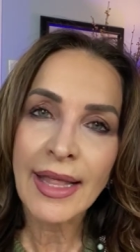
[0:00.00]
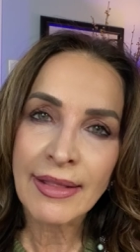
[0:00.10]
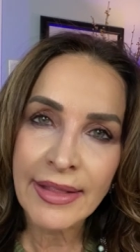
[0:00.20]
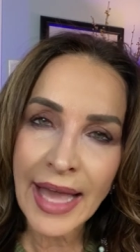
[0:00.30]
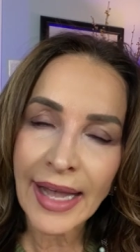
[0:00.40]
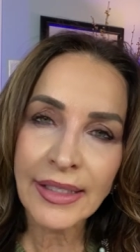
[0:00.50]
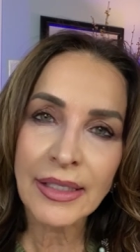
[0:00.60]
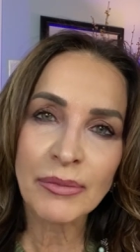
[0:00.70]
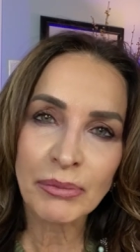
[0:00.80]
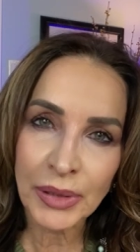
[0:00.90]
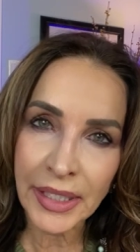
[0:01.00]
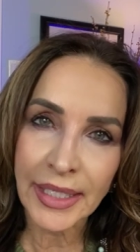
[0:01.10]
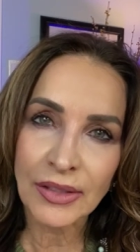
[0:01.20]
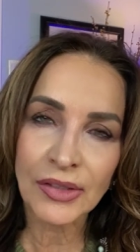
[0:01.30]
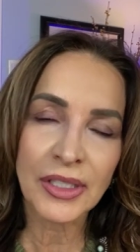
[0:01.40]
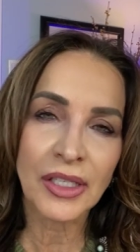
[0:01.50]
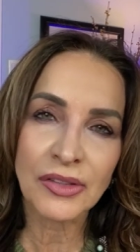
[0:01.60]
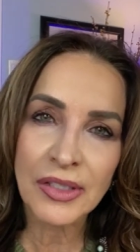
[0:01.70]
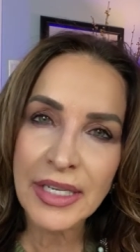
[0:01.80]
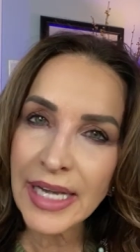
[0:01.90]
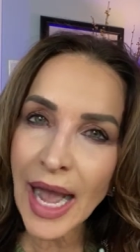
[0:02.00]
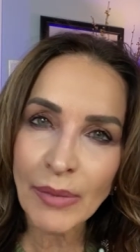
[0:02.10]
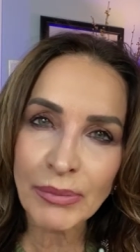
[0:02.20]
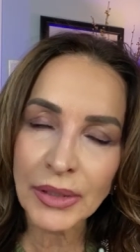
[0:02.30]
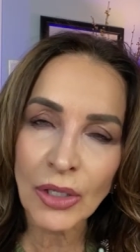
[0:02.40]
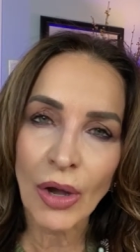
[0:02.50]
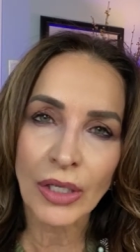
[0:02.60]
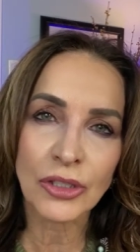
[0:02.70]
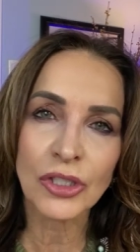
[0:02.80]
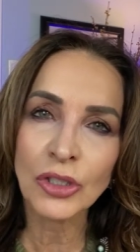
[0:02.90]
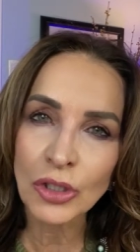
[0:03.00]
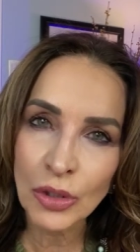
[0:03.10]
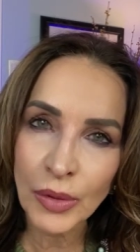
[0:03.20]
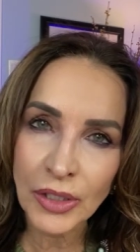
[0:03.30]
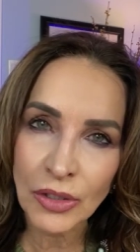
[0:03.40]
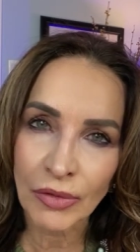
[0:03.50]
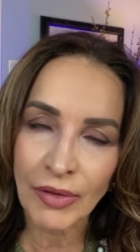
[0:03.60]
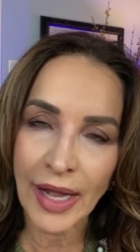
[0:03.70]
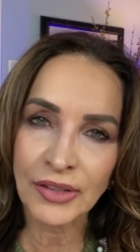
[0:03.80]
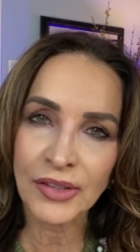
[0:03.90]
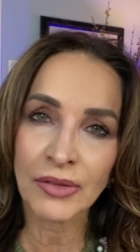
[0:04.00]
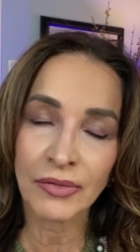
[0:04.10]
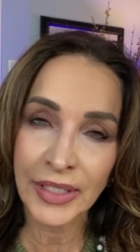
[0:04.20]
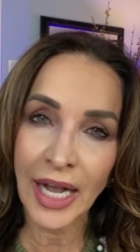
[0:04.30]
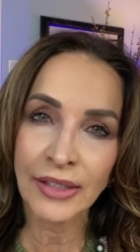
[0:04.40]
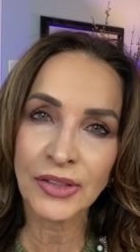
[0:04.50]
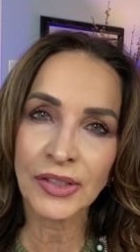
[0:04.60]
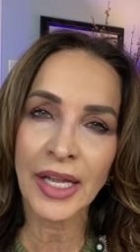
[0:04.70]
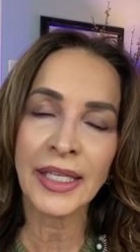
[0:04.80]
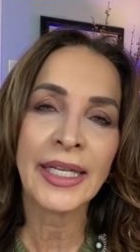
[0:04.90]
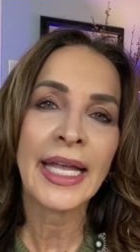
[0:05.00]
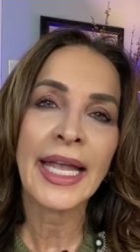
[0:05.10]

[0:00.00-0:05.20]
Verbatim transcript: That place does not belong to you and your fiance.